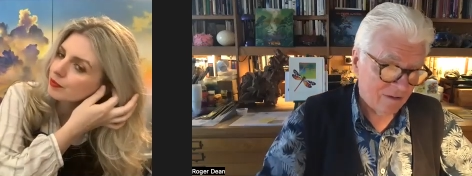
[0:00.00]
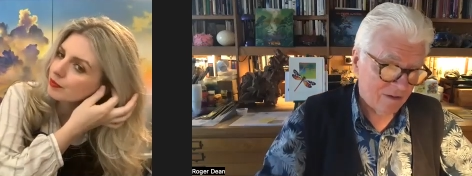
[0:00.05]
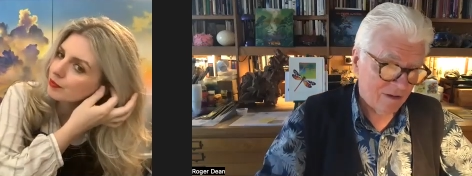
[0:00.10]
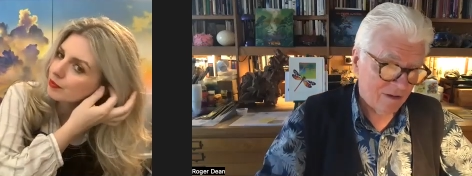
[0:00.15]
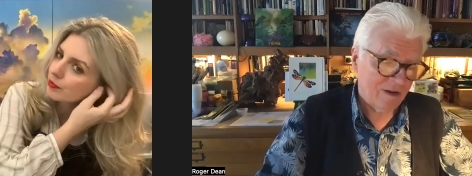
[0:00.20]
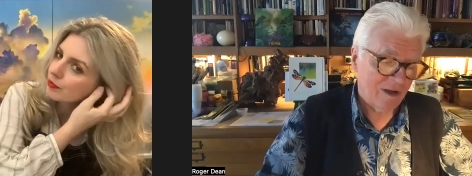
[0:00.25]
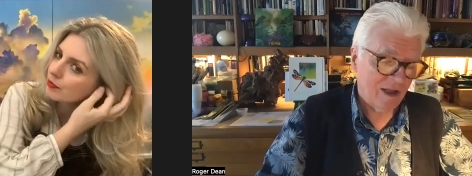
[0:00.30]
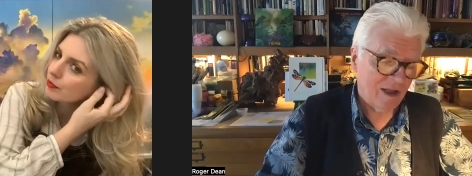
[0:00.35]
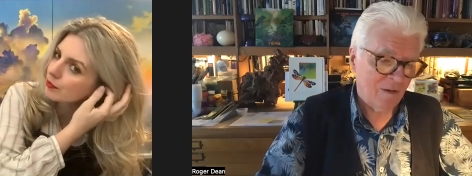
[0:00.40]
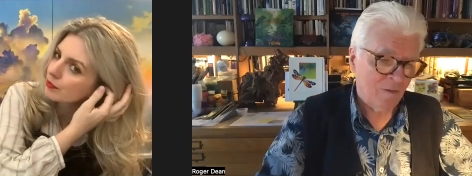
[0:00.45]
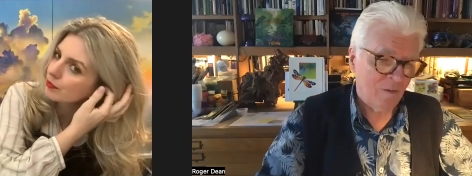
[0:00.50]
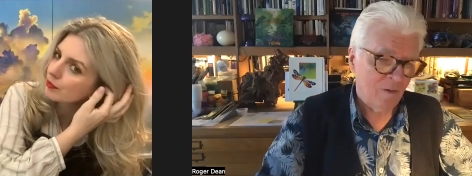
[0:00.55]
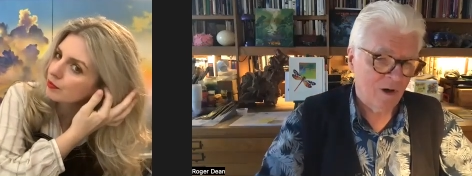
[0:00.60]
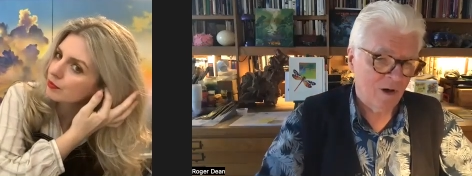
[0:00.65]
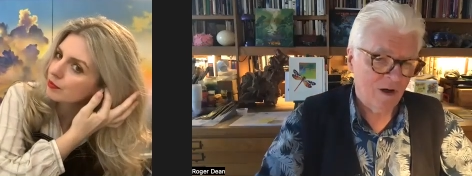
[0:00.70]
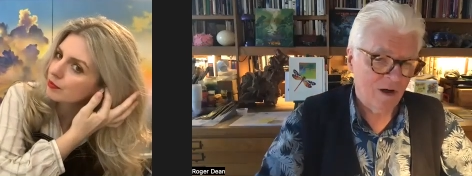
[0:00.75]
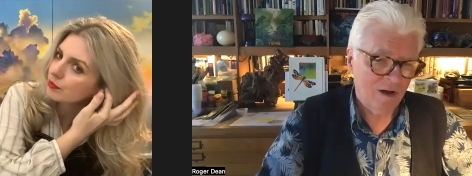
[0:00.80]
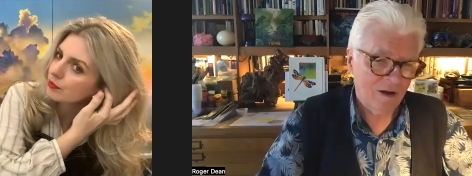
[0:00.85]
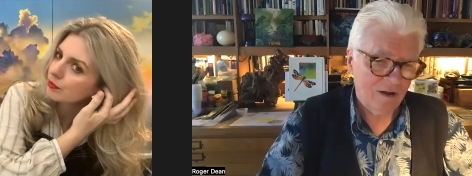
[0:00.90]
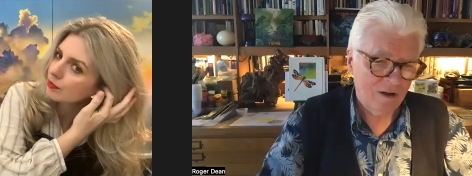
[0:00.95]
Speaker 1: than they
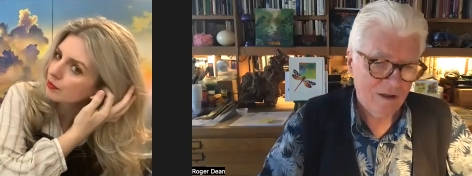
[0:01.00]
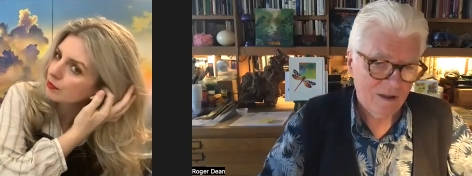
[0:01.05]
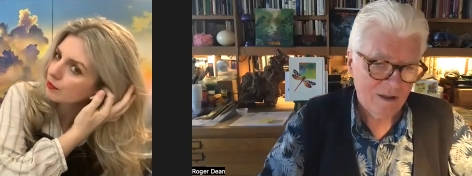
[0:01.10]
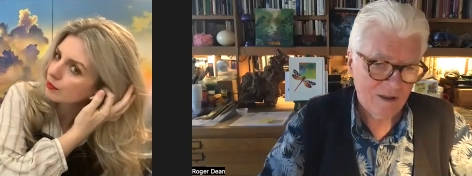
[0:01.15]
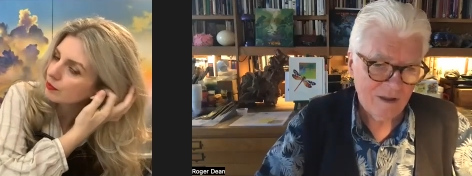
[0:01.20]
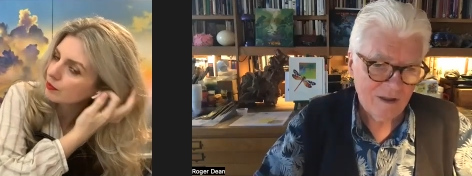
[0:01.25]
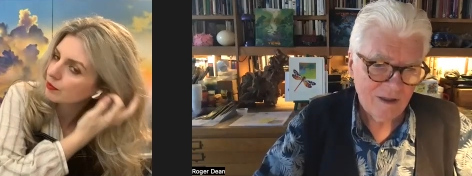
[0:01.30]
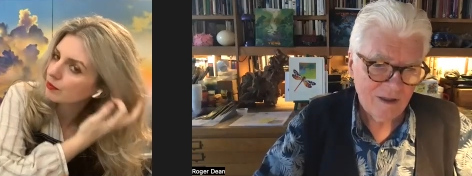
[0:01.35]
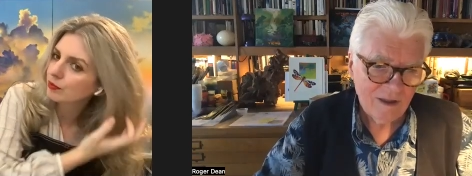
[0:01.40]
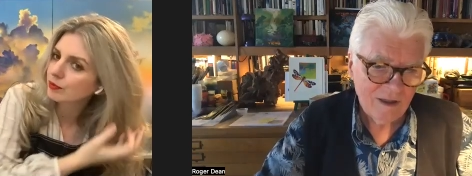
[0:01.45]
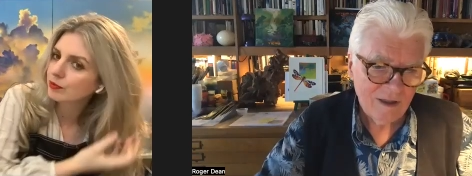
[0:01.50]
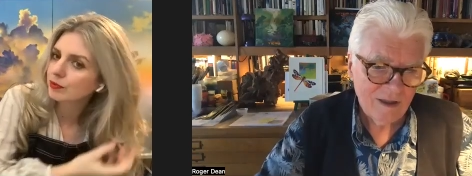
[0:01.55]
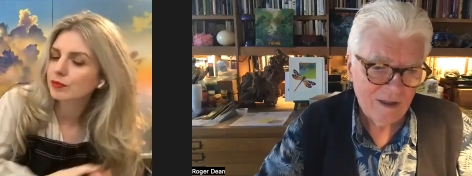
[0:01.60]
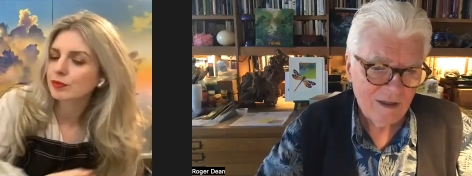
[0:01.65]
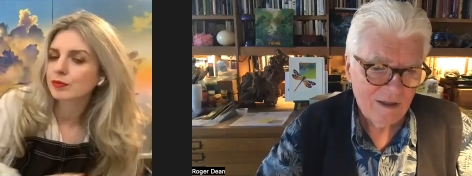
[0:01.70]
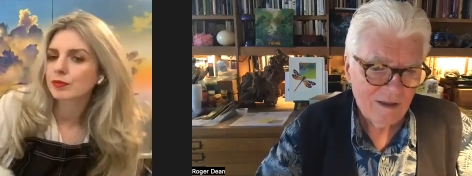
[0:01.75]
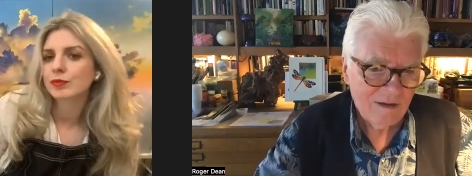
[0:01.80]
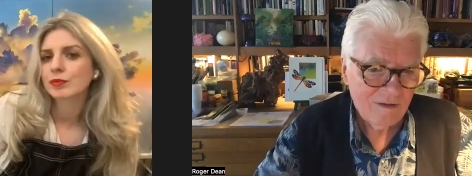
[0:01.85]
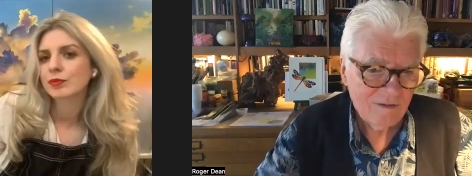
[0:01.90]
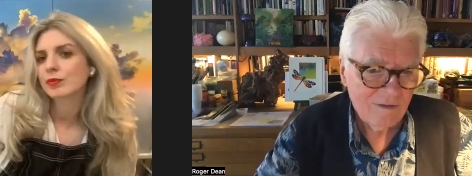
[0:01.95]
were
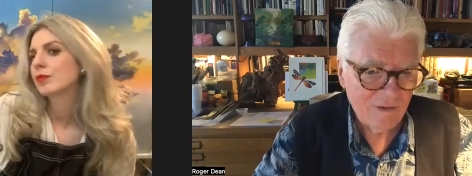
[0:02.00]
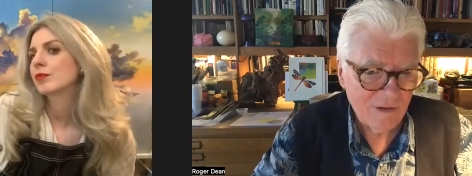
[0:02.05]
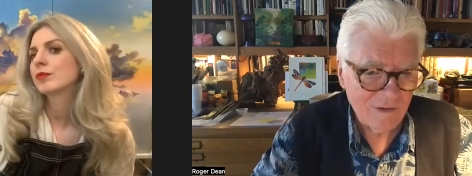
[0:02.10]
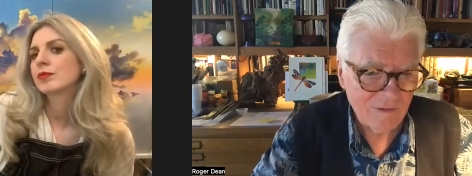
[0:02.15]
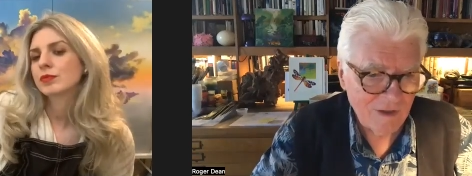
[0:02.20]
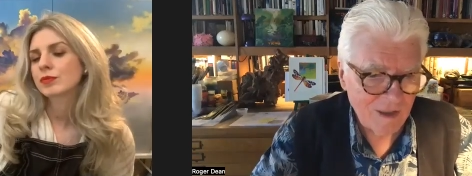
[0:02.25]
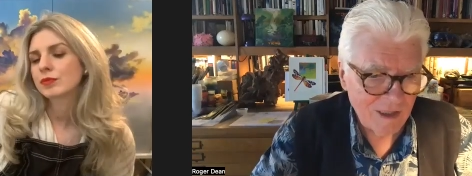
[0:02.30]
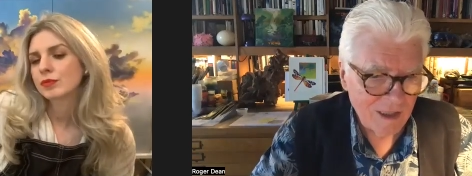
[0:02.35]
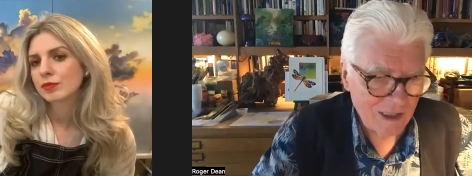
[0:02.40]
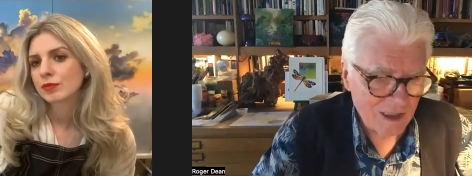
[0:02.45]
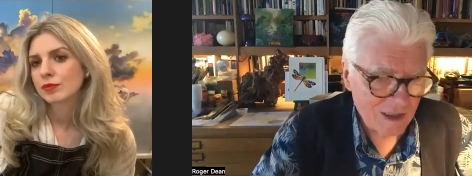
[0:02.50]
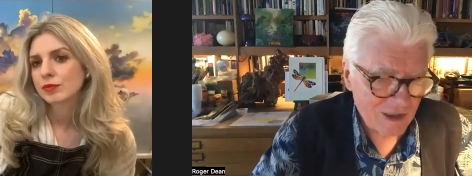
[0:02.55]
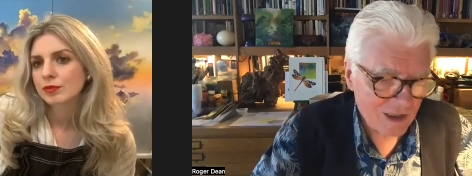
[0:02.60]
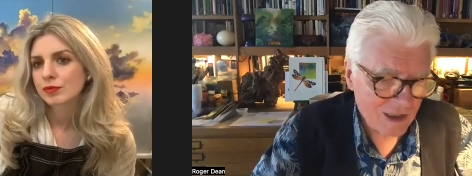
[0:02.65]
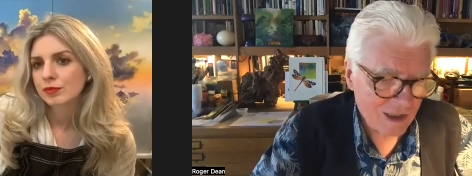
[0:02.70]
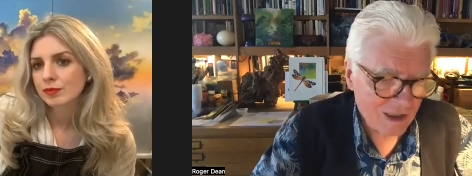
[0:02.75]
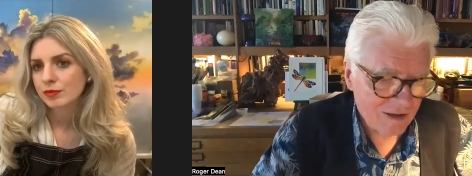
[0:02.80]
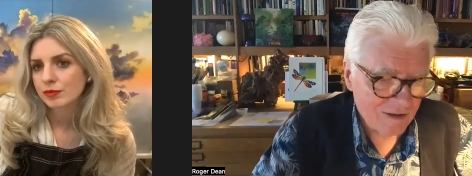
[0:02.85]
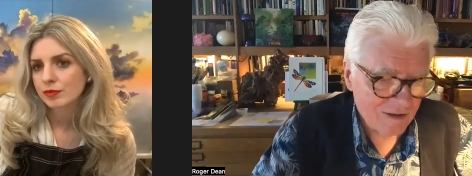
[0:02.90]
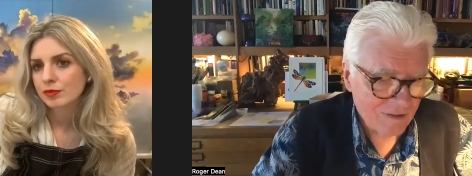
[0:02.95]
50 years
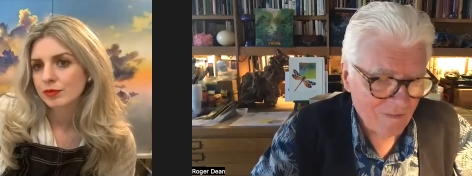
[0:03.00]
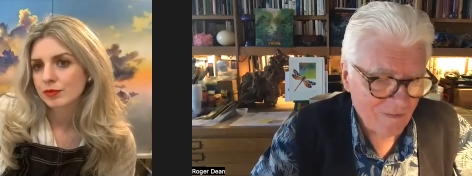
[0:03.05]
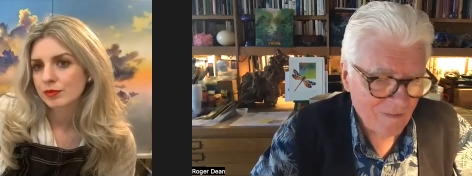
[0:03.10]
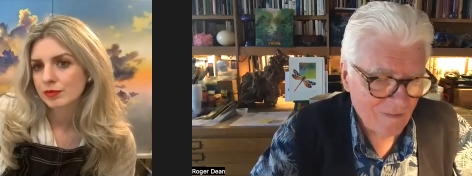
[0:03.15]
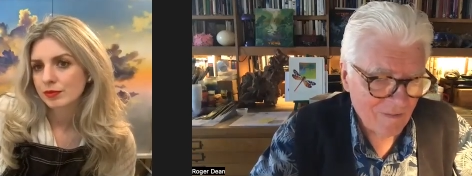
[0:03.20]
ago.